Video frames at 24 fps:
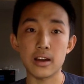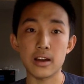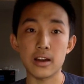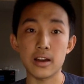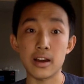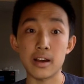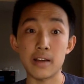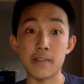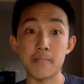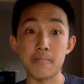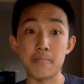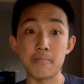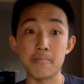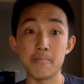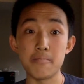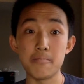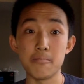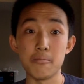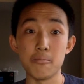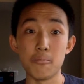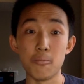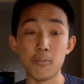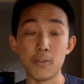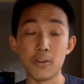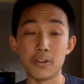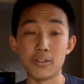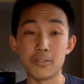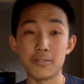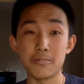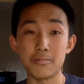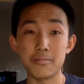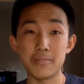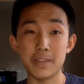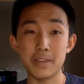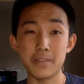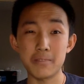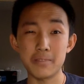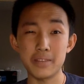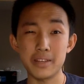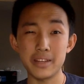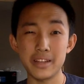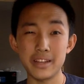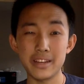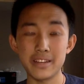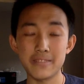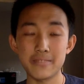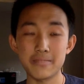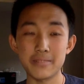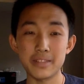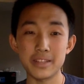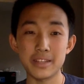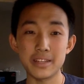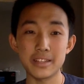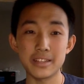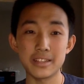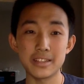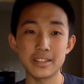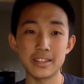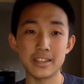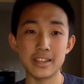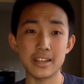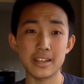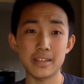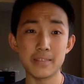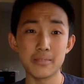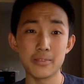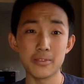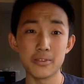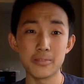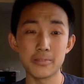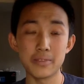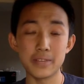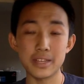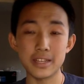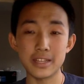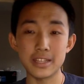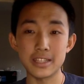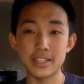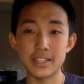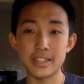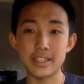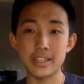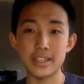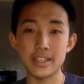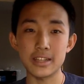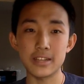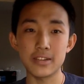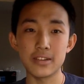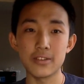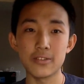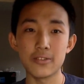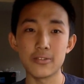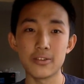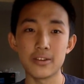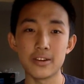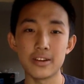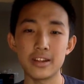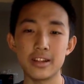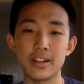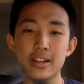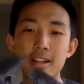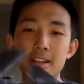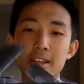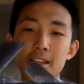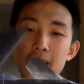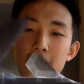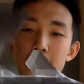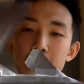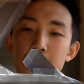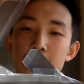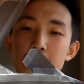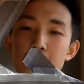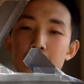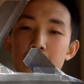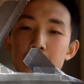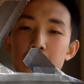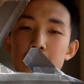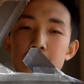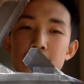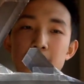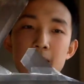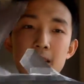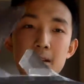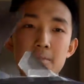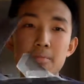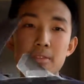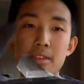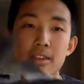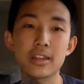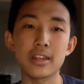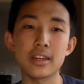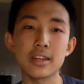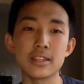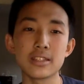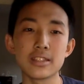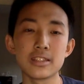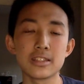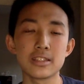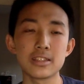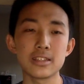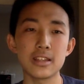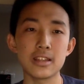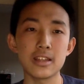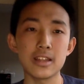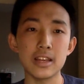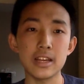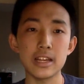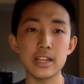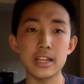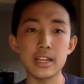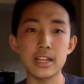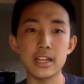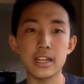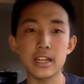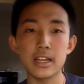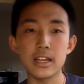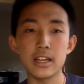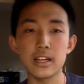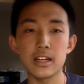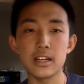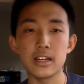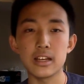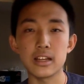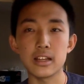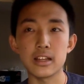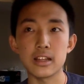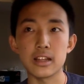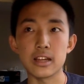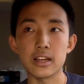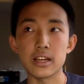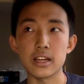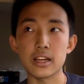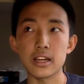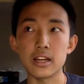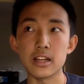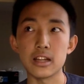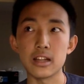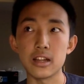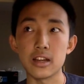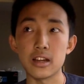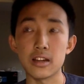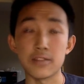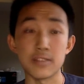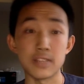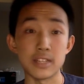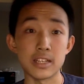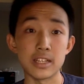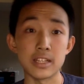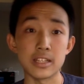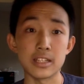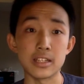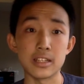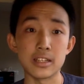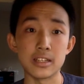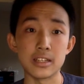I won't make PDF plans anymore because, you know what, these type of things, they need like a lot of attention to